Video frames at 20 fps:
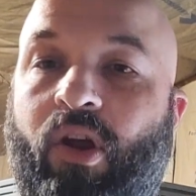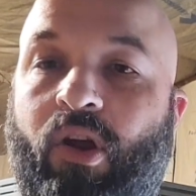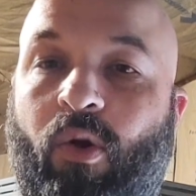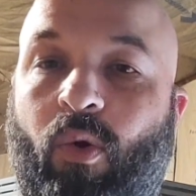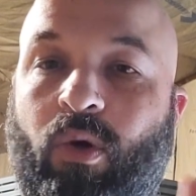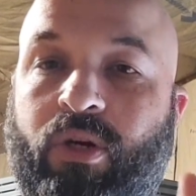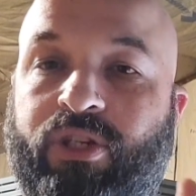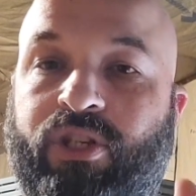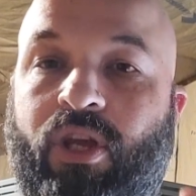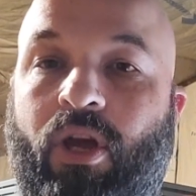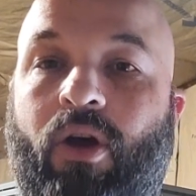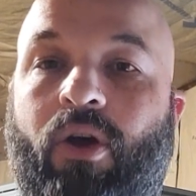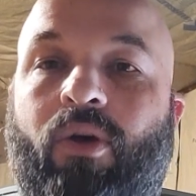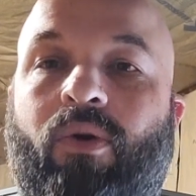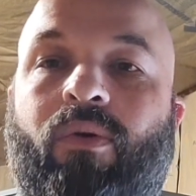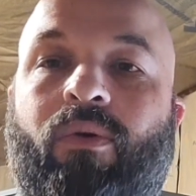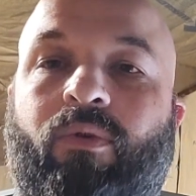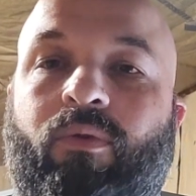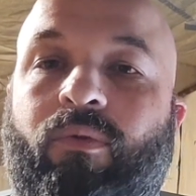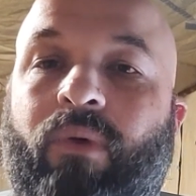or
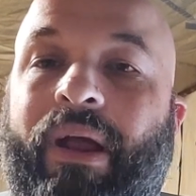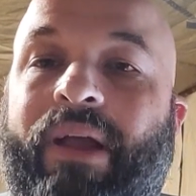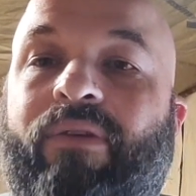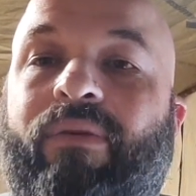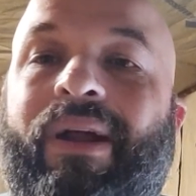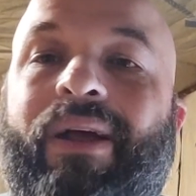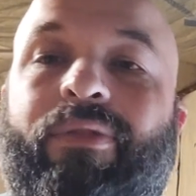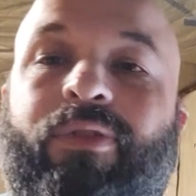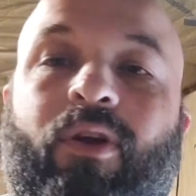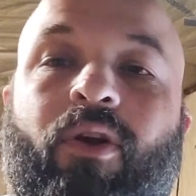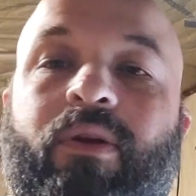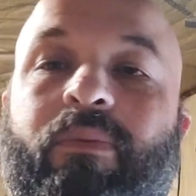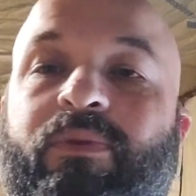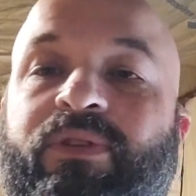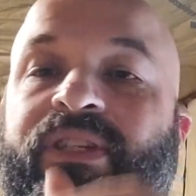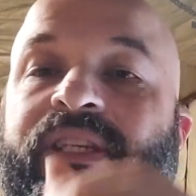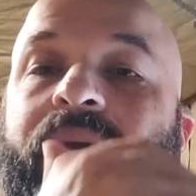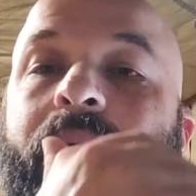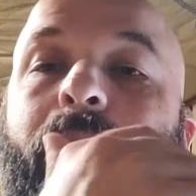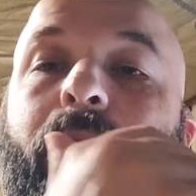so, right around
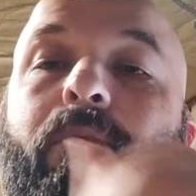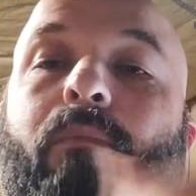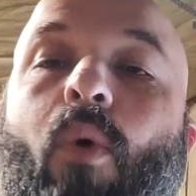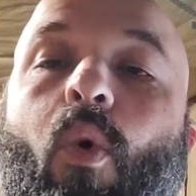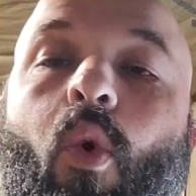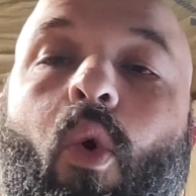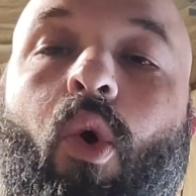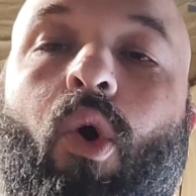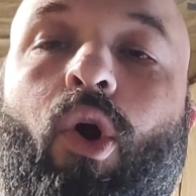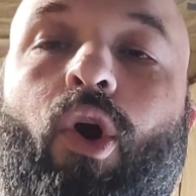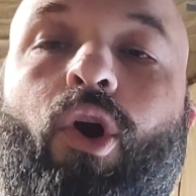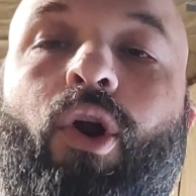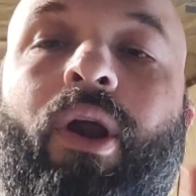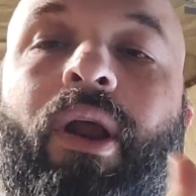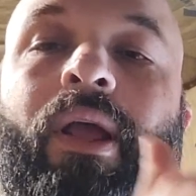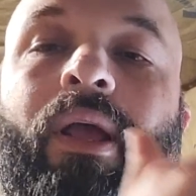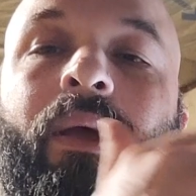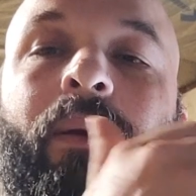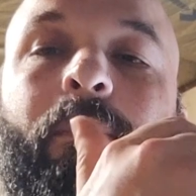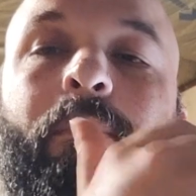30% more
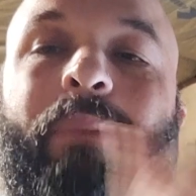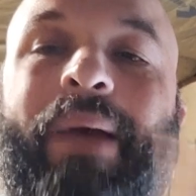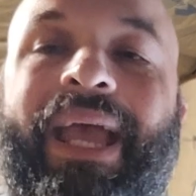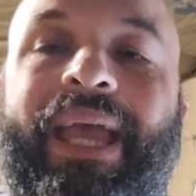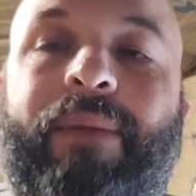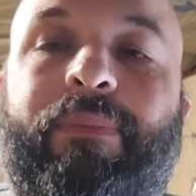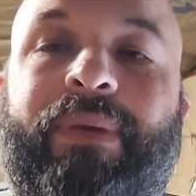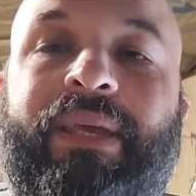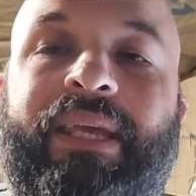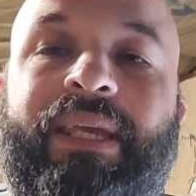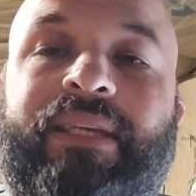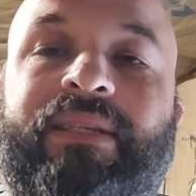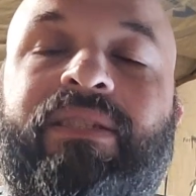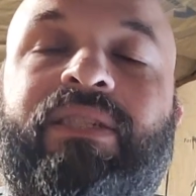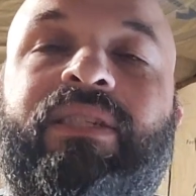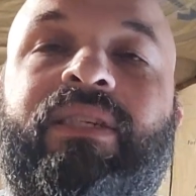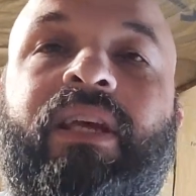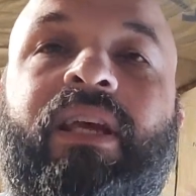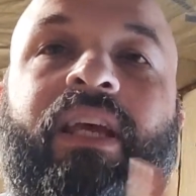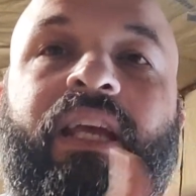
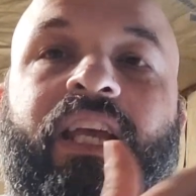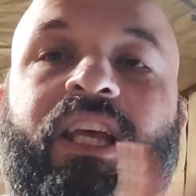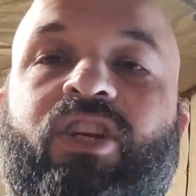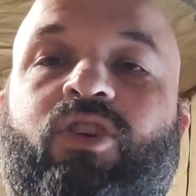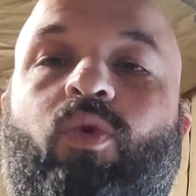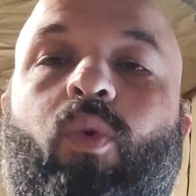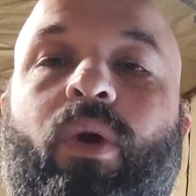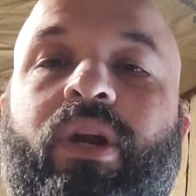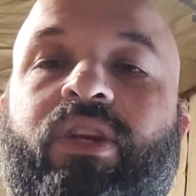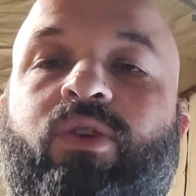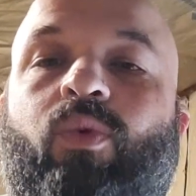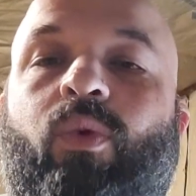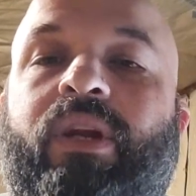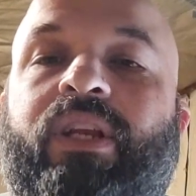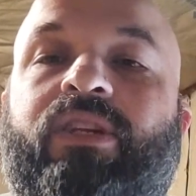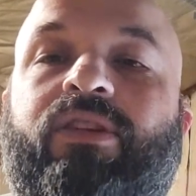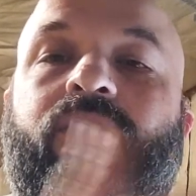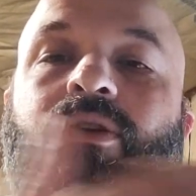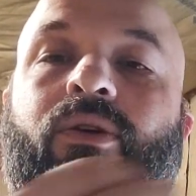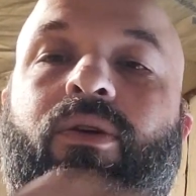babies in
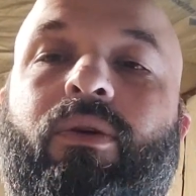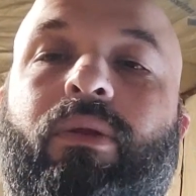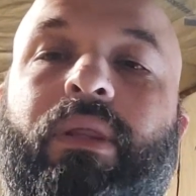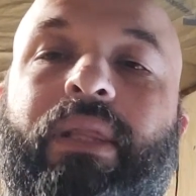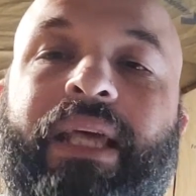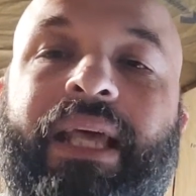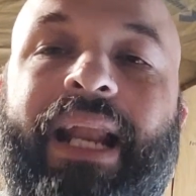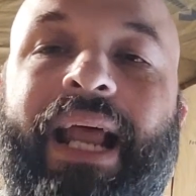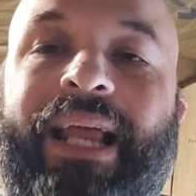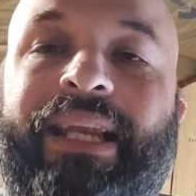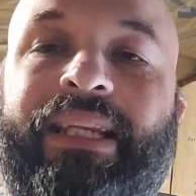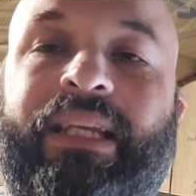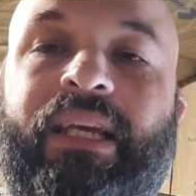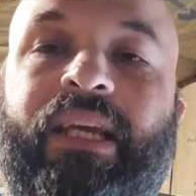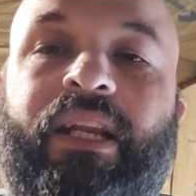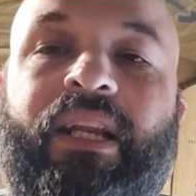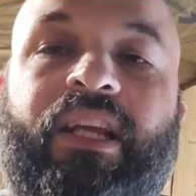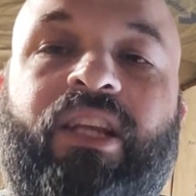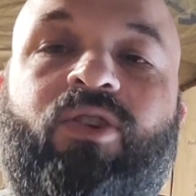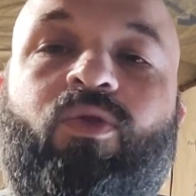2022 than I
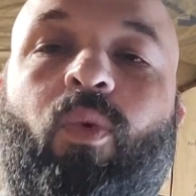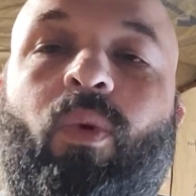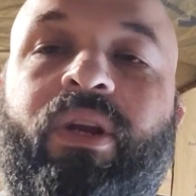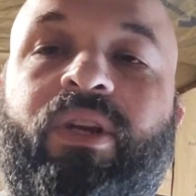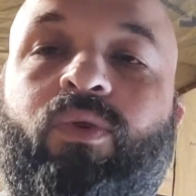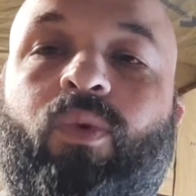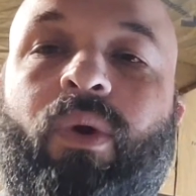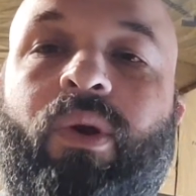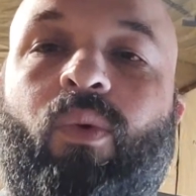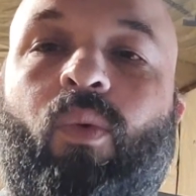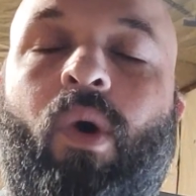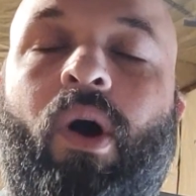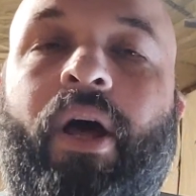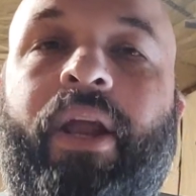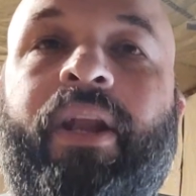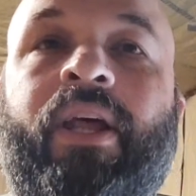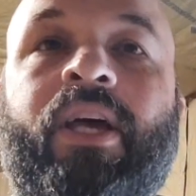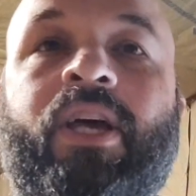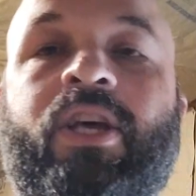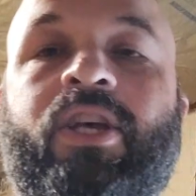did in
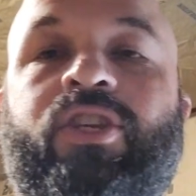2021.